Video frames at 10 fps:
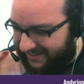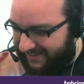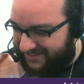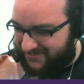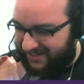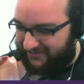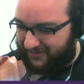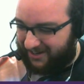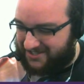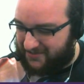It's really
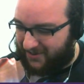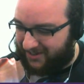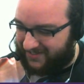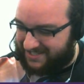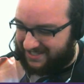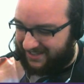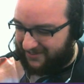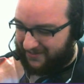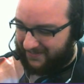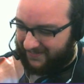funny to run Resident
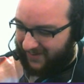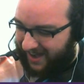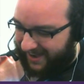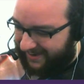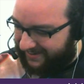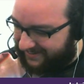Evil. Why?